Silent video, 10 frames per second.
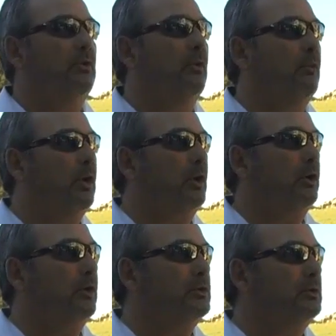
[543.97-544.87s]
your
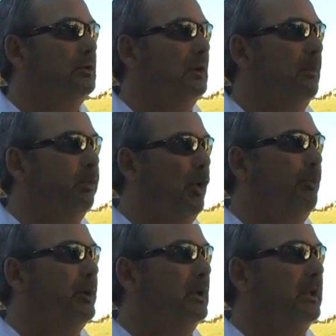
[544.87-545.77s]
workers
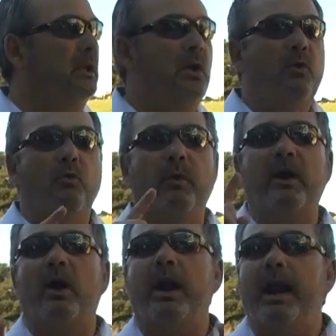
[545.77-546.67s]
appropriately,
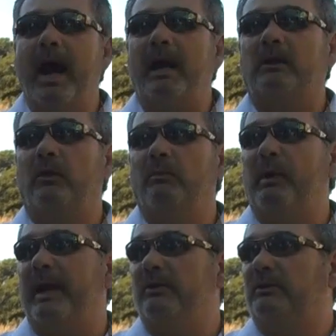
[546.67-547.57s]
we are not going to
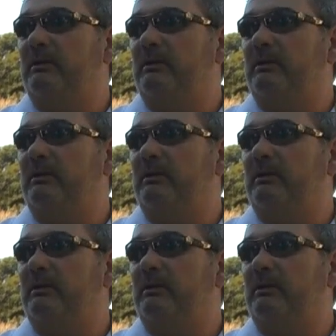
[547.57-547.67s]
buy your